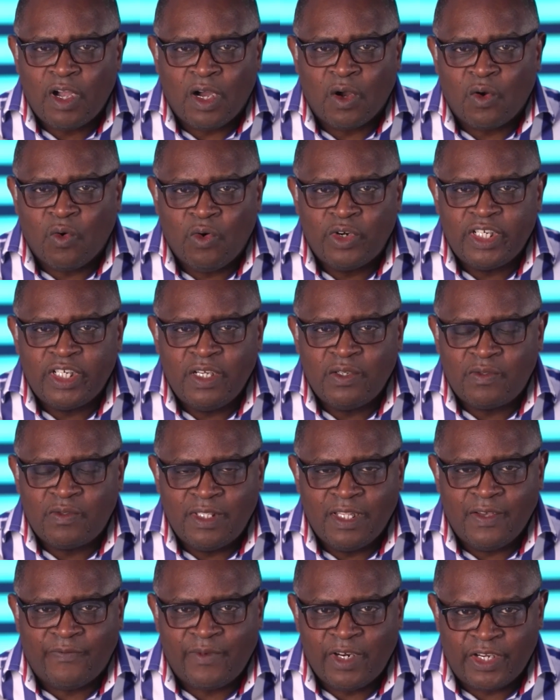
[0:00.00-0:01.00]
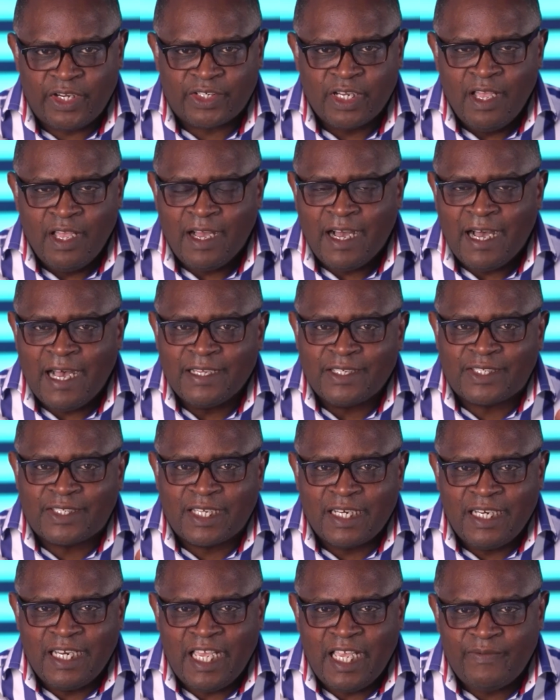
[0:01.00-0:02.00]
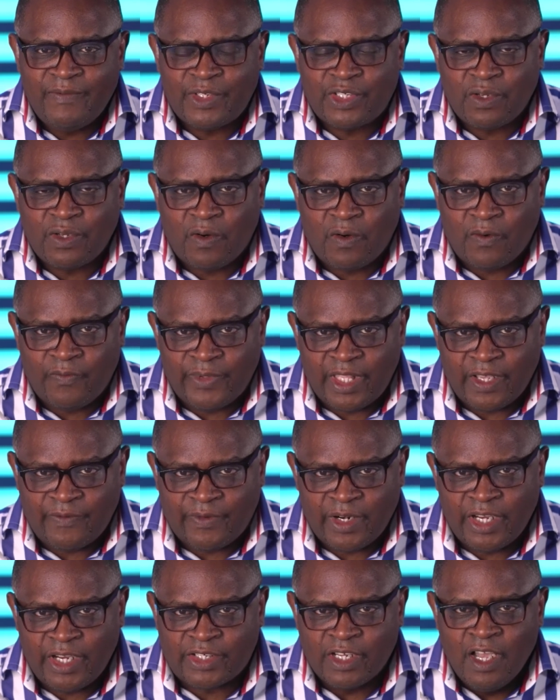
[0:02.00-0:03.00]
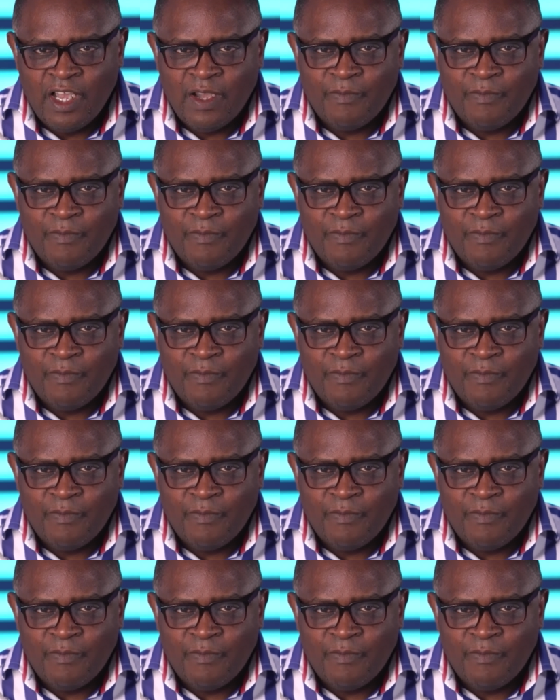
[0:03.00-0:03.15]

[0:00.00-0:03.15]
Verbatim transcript: according to the flesh, as slaves of the flesh,